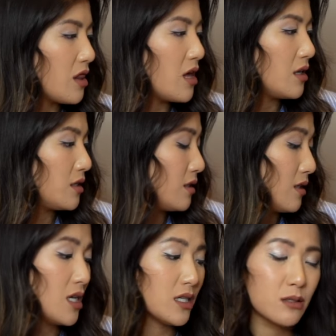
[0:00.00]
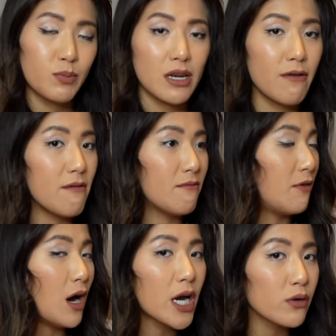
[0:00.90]
This has been
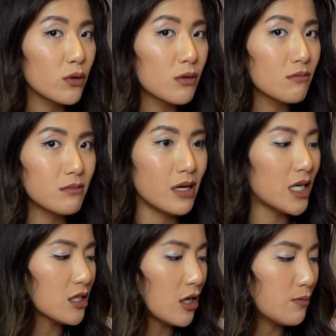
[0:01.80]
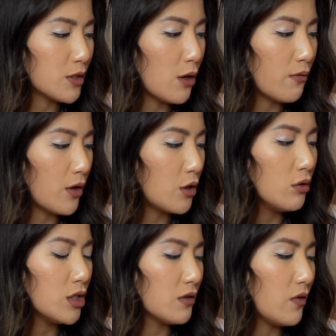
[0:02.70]
viral many times over,
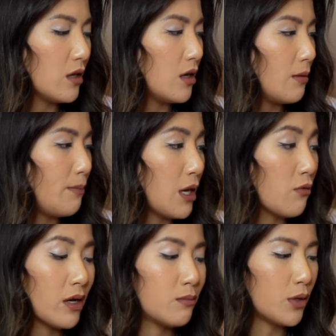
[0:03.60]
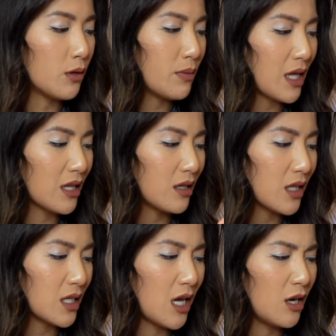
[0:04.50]
not just for the big red boot, but they had like
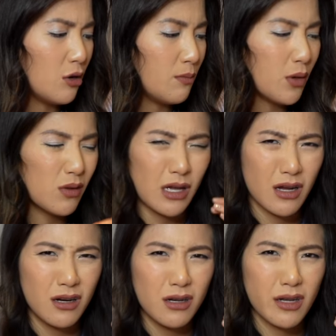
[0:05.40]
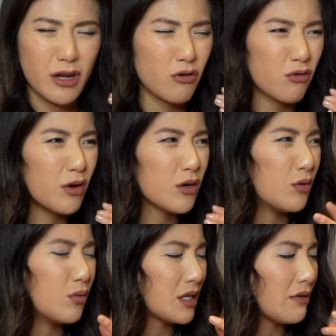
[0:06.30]
the yellow boot, that kind of like a croc
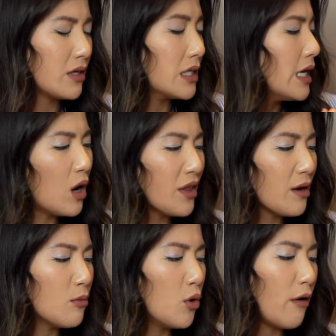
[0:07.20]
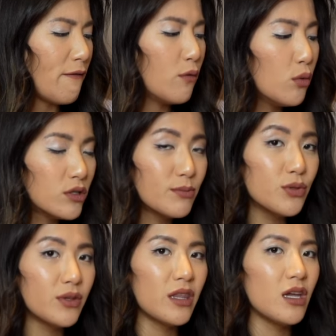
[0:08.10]
or whatever. While they're more
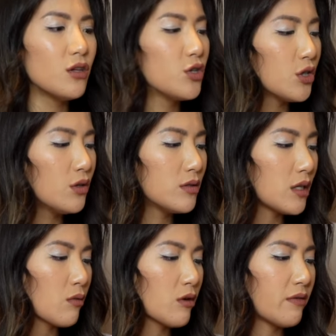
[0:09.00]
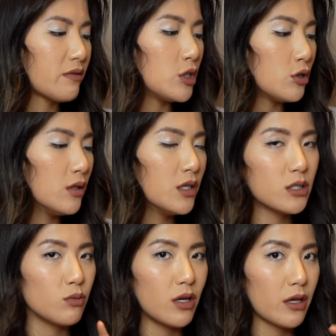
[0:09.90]
affordable than the other shoes, they're $350,
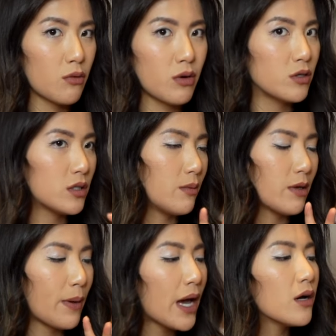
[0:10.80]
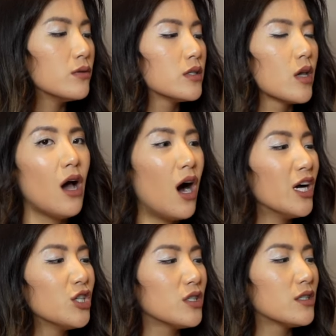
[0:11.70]
so what, like 300 something pounds.
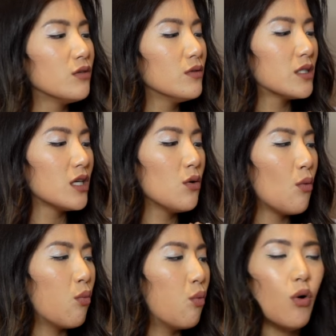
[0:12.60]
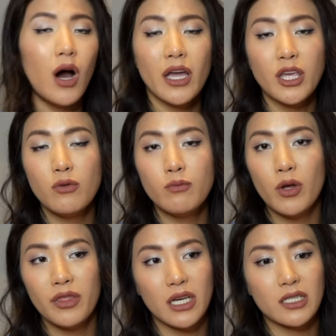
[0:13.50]
I just don't see why you'd
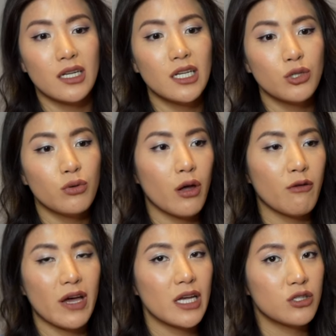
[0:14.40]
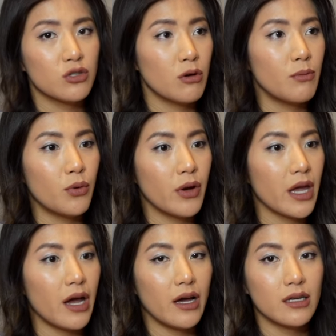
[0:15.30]
want these, unless you're going for Astro
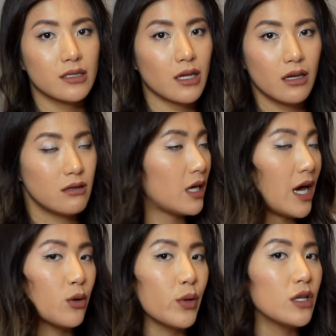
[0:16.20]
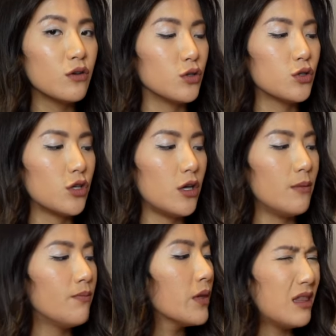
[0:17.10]
Boy as a Halloween
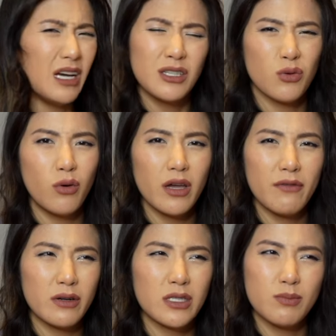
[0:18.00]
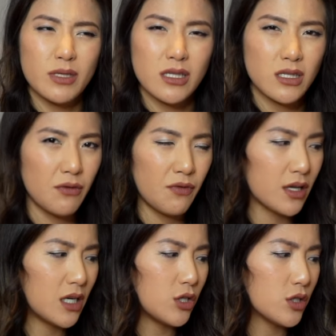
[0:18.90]
costume. That is quite a very
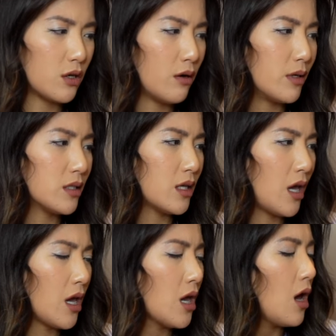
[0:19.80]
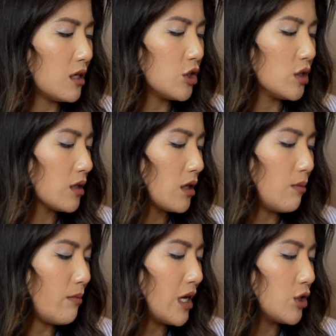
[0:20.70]
specific niche though, I must say. I just can
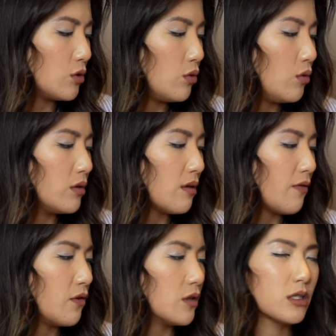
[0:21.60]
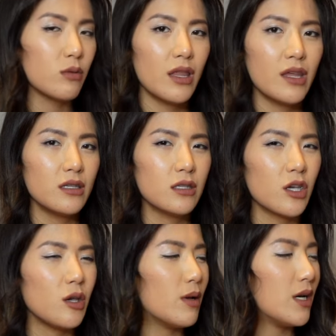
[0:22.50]
imagine all the foot sweat that is
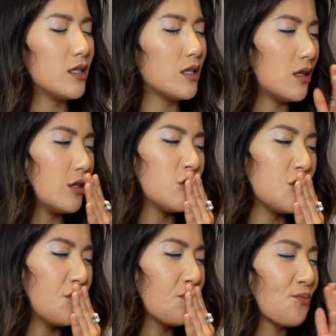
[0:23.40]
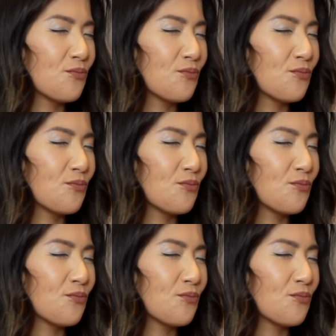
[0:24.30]
accumulating in this shoe.